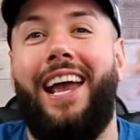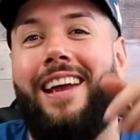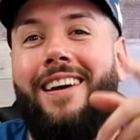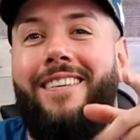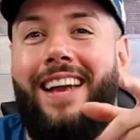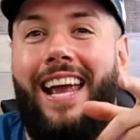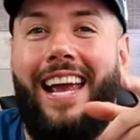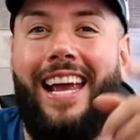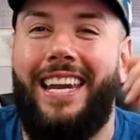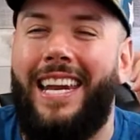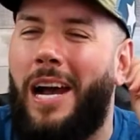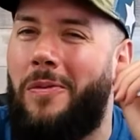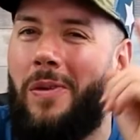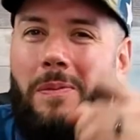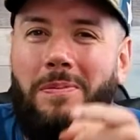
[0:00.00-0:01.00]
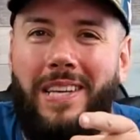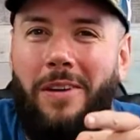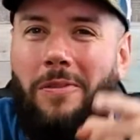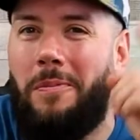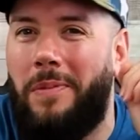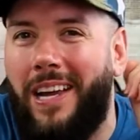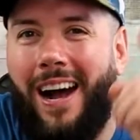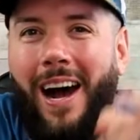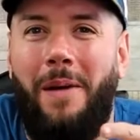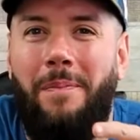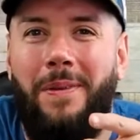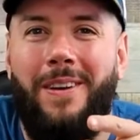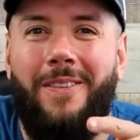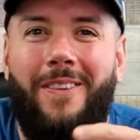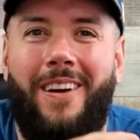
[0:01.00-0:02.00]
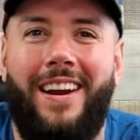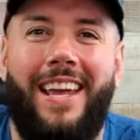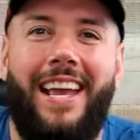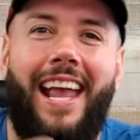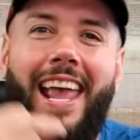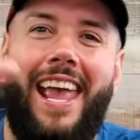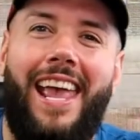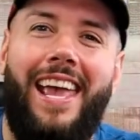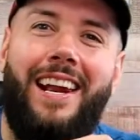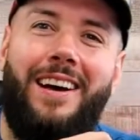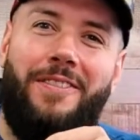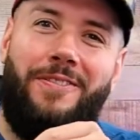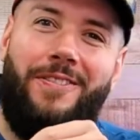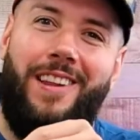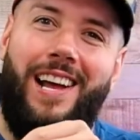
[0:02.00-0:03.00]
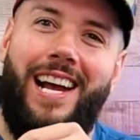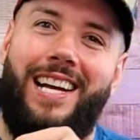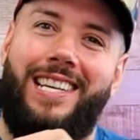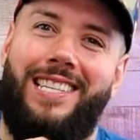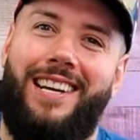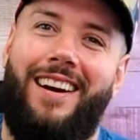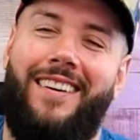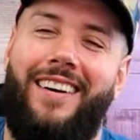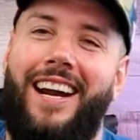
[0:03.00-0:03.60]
A-okay, and that website will be up and running in a flash, all